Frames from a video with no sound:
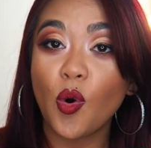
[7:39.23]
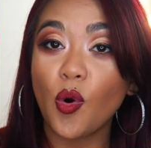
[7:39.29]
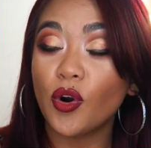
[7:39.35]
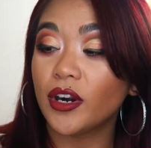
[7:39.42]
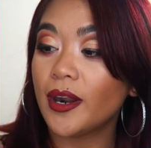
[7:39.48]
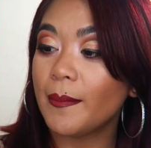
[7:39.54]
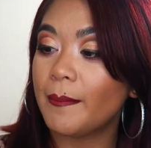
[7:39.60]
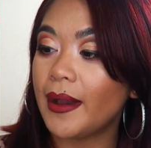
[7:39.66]

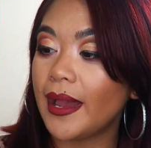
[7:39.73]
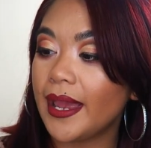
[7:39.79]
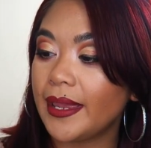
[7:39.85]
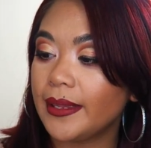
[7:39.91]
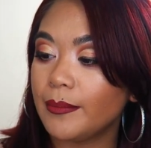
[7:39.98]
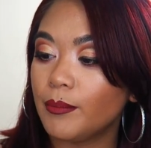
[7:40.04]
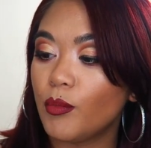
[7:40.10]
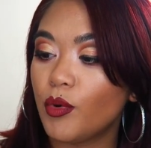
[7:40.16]
or
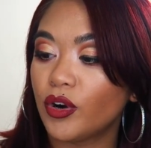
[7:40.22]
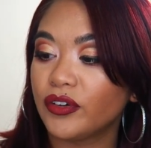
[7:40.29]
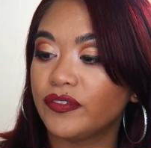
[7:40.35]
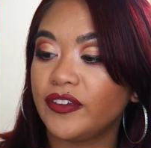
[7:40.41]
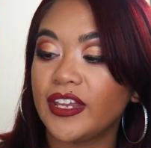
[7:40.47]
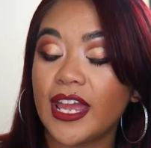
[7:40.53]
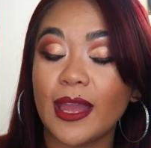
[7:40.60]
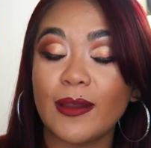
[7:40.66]
my
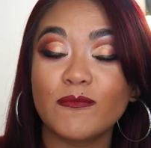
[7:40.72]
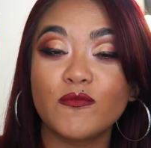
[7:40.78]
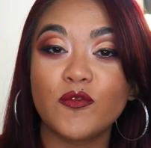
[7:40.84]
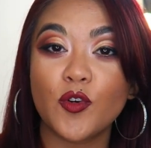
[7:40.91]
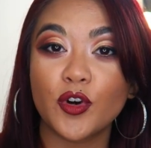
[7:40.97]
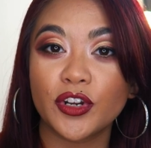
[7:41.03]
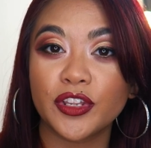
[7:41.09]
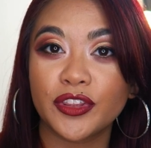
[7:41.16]
Morphe
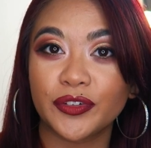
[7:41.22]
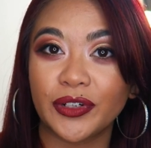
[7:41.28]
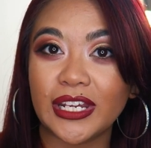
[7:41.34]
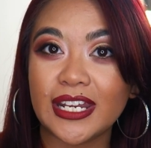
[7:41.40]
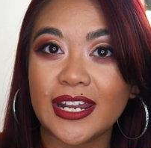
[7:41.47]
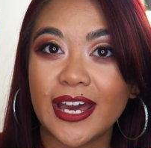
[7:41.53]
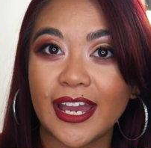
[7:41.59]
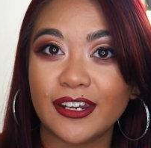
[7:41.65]

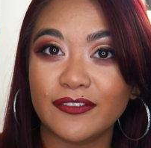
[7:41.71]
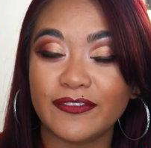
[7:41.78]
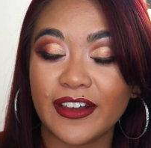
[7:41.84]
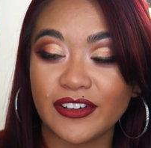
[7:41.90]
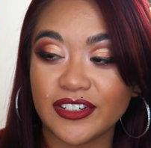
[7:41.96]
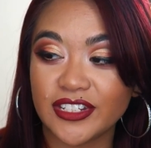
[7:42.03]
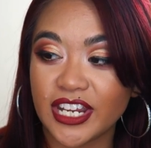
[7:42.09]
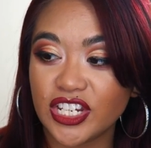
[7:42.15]
M439
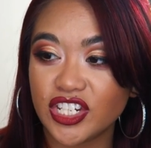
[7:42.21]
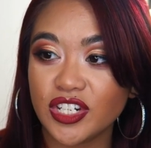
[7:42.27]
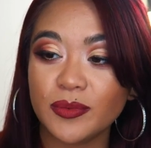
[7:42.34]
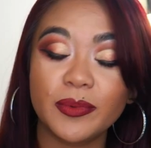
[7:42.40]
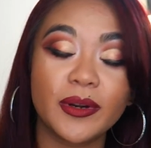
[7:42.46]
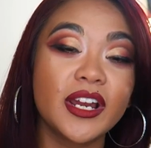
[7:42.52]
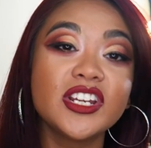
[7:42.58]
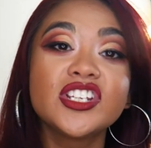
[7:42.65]

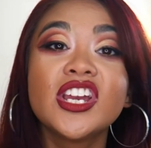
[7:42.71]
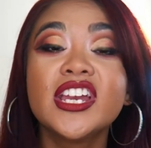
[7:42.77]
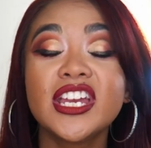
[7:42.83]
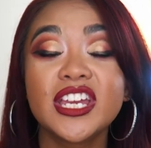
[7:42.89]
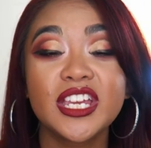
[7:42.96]
foundation brush.